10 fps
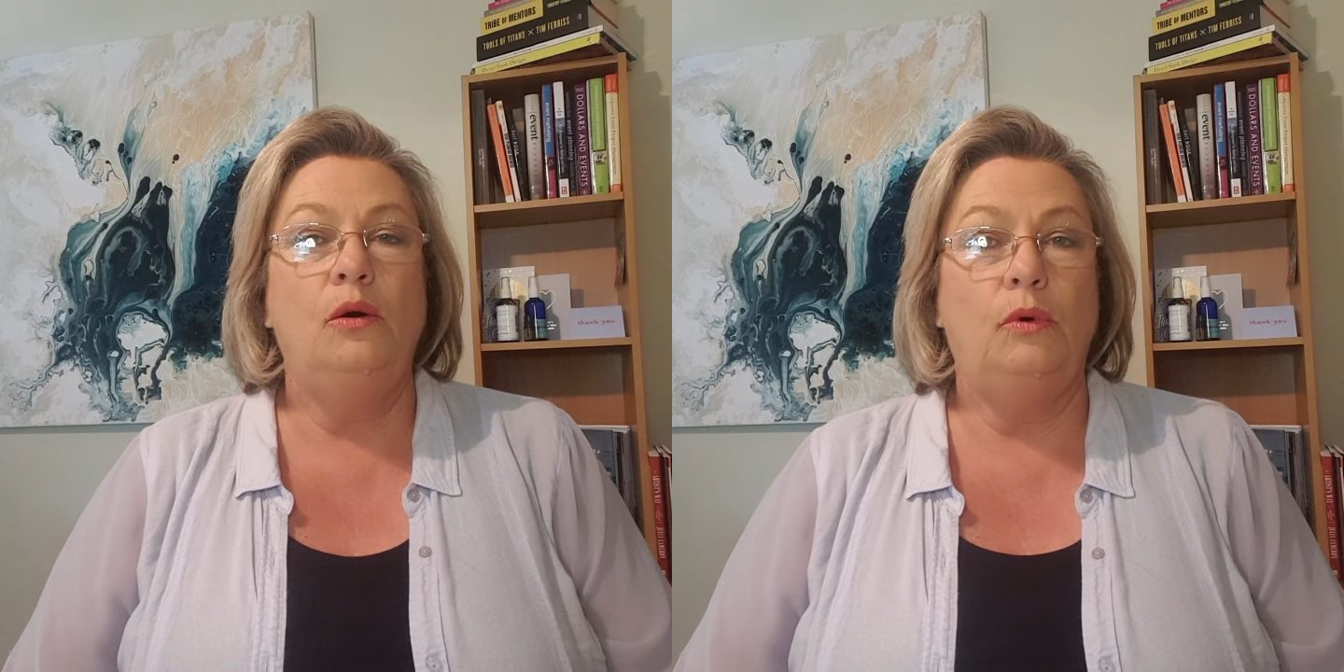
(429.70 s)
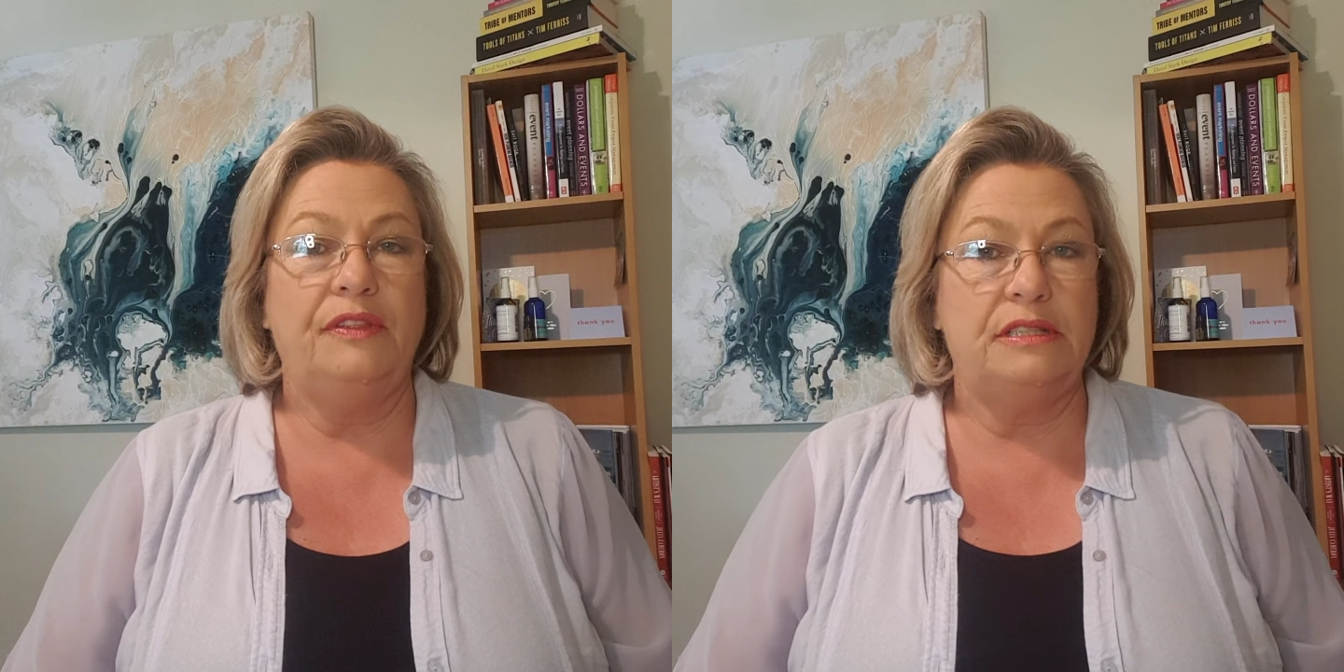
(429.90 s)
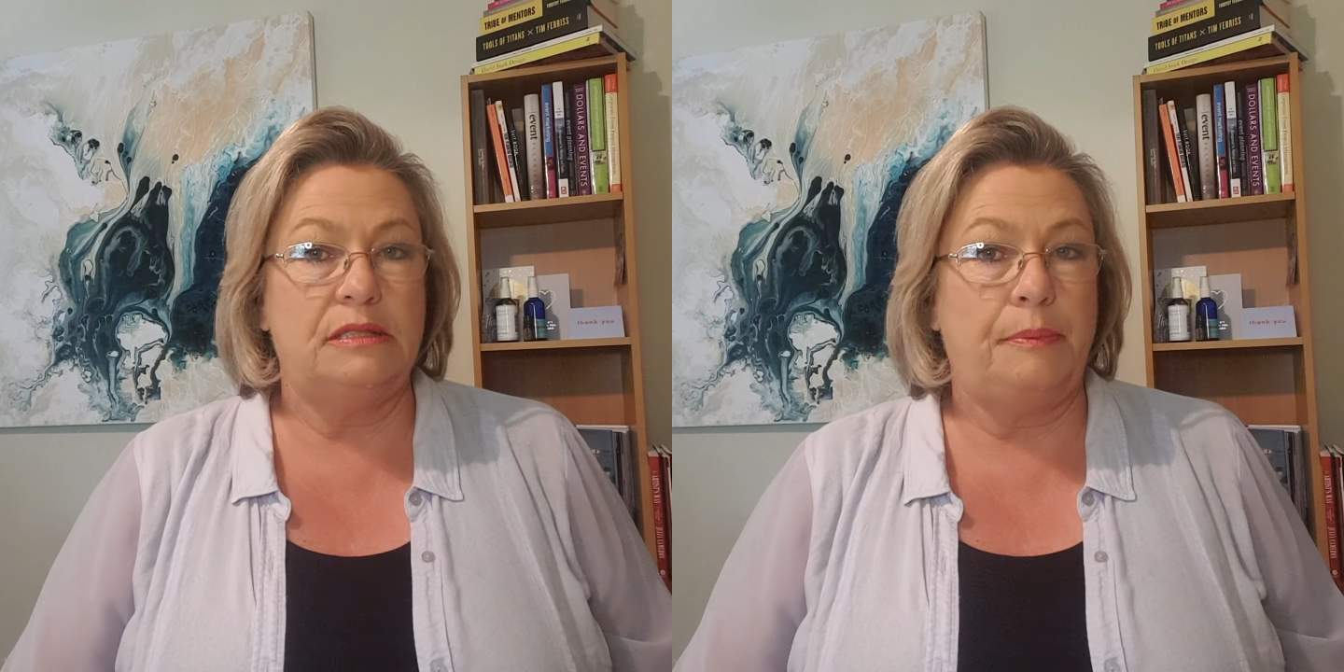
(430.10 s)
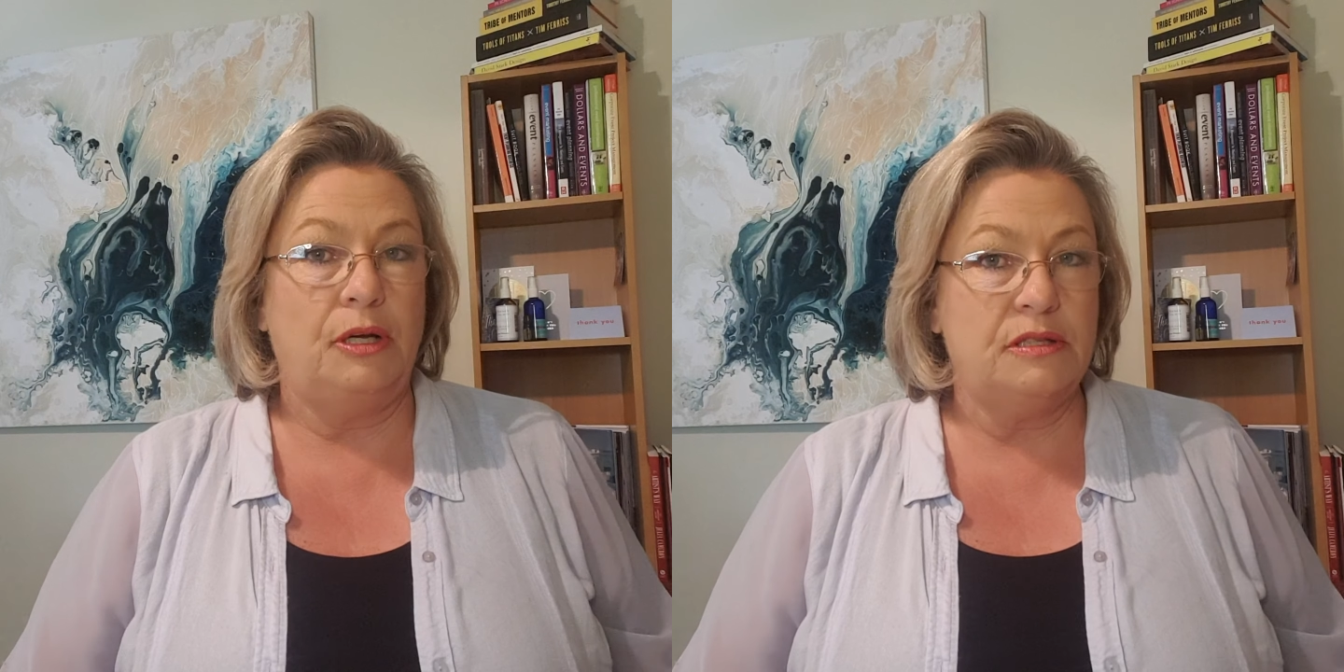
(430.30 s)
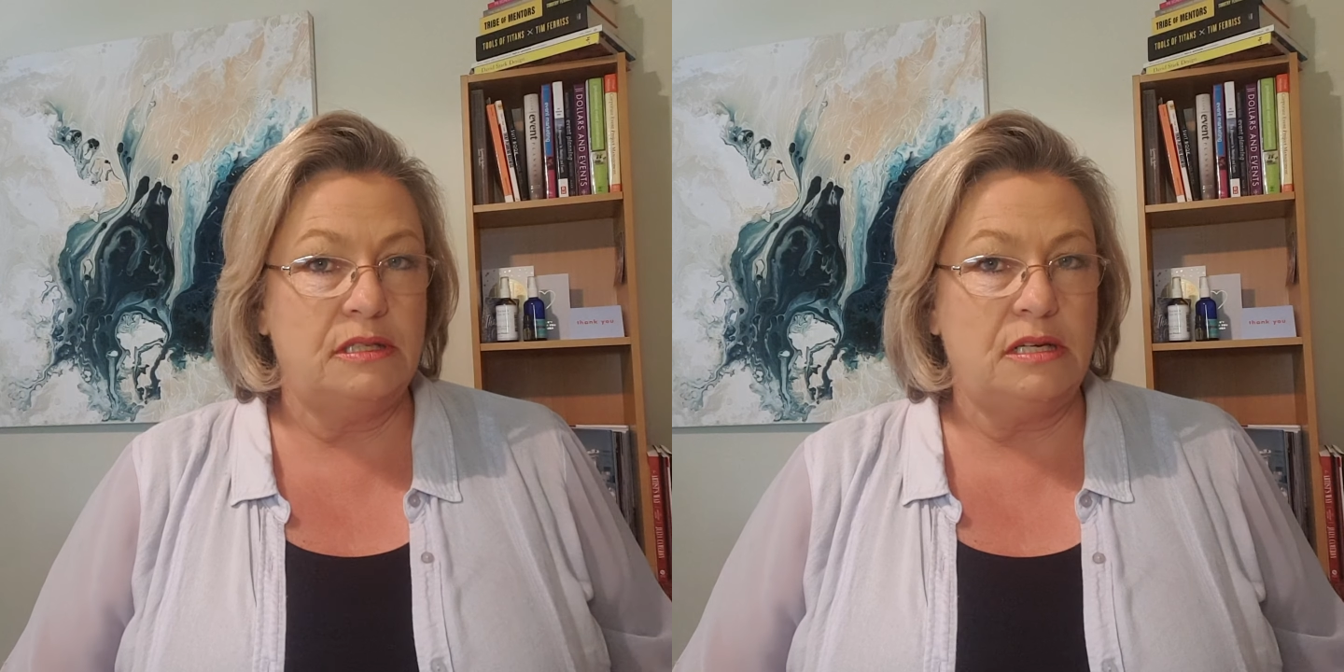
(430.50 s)
what the
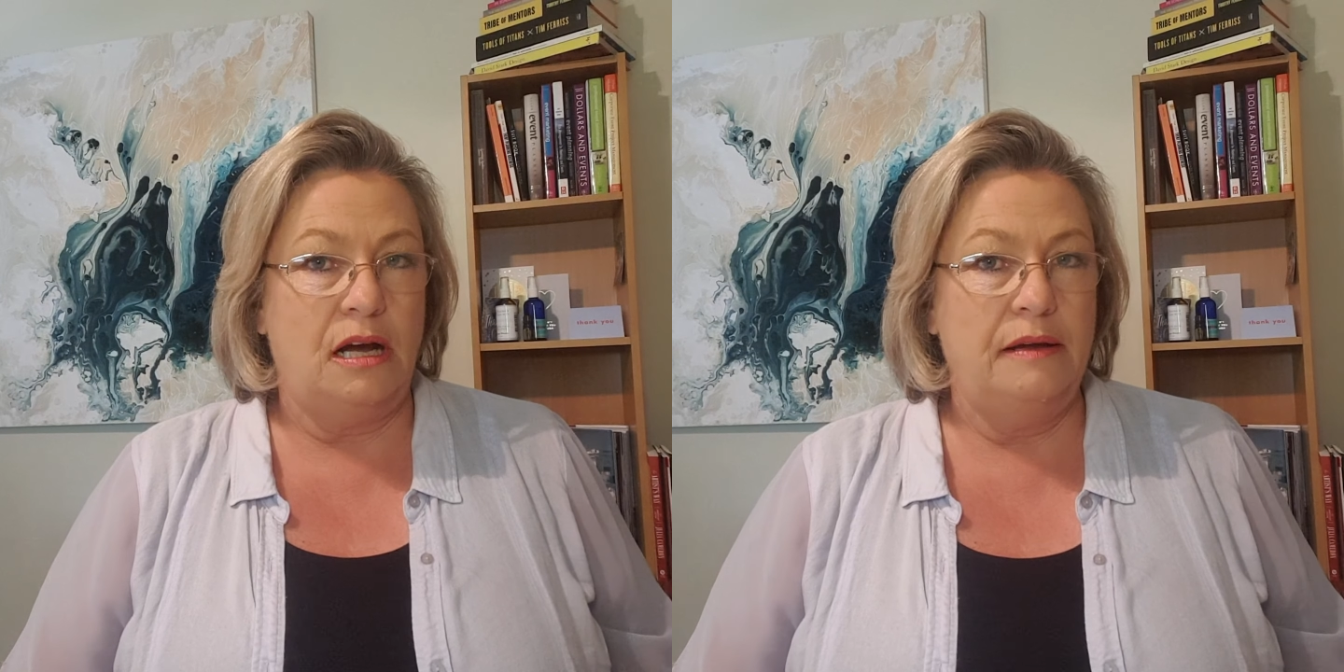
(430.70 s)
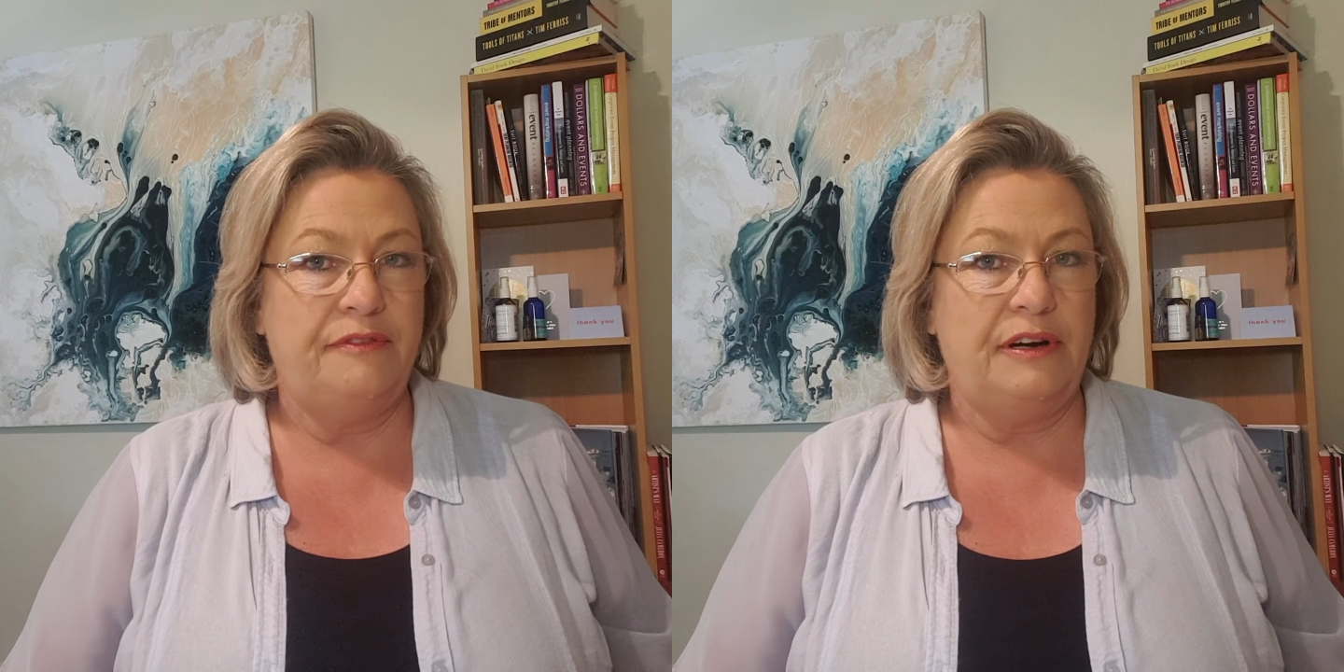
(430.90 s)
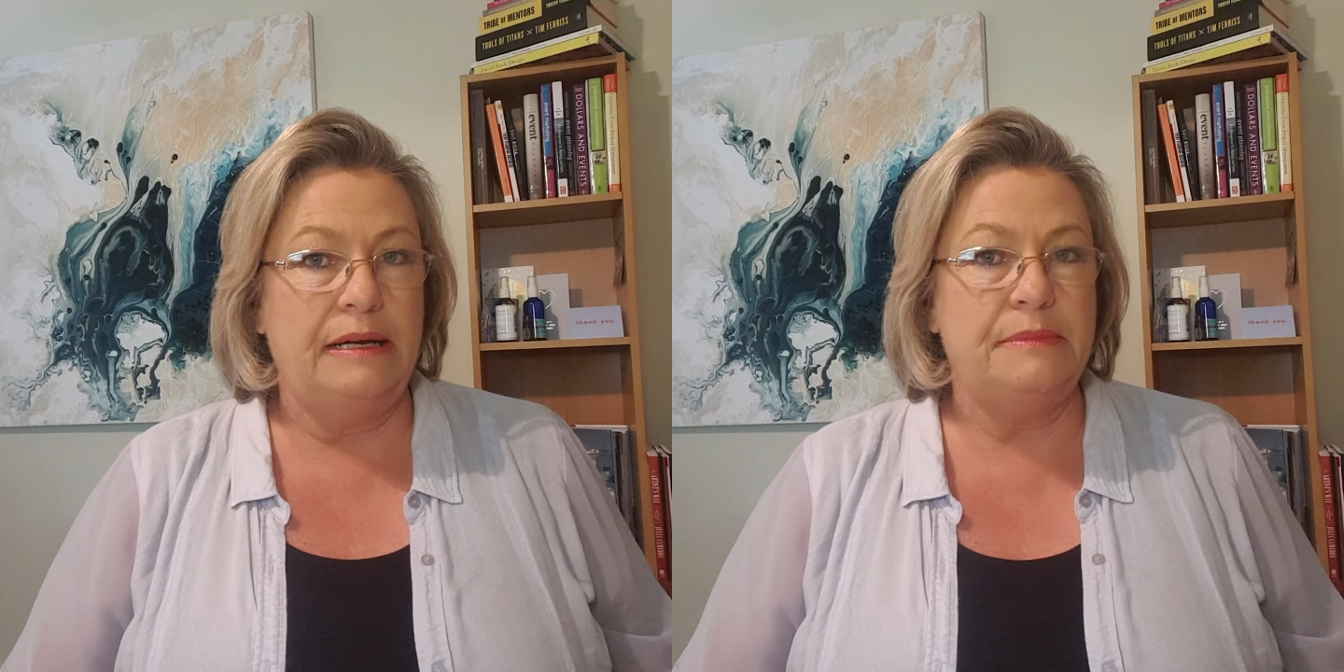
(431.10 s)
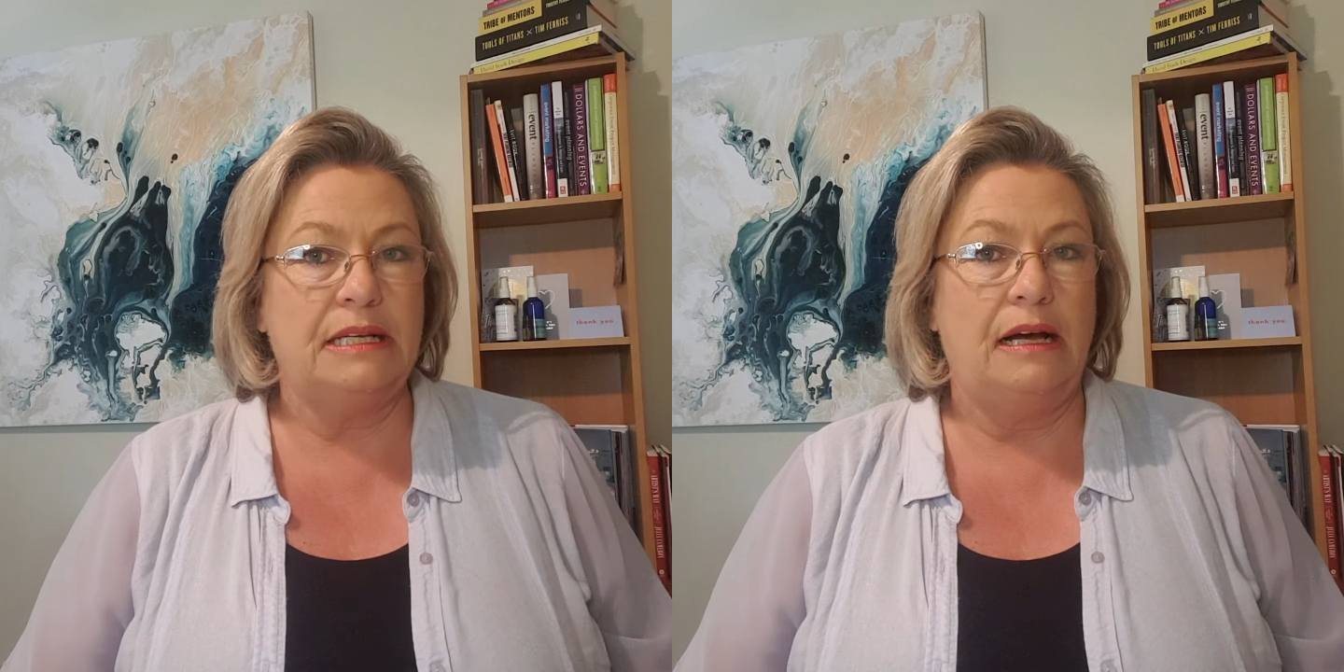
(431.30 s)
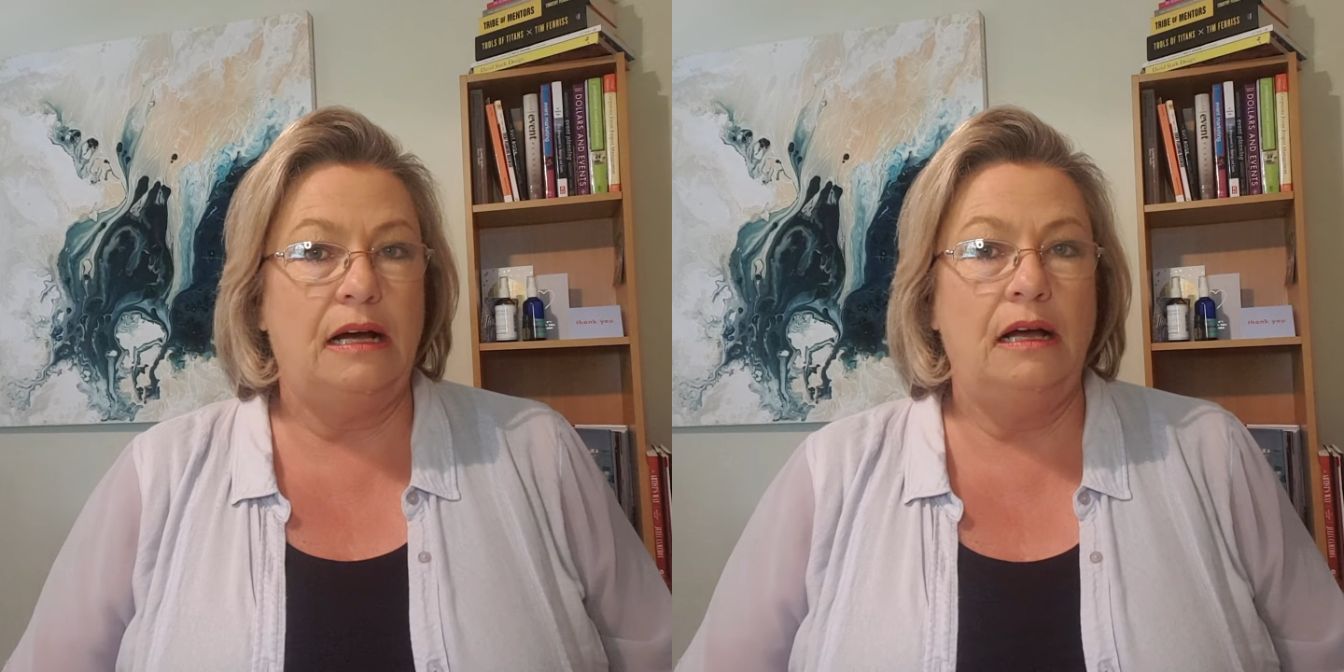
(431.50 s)
deposit timeframes
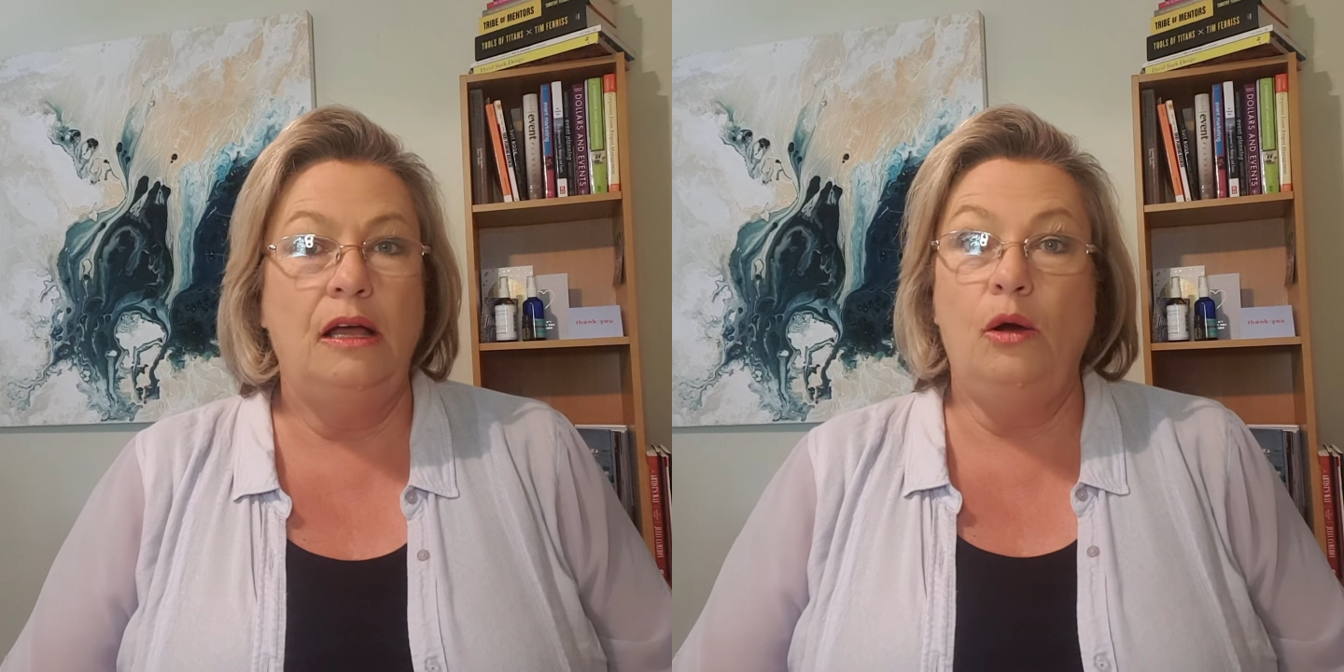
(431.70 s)
are,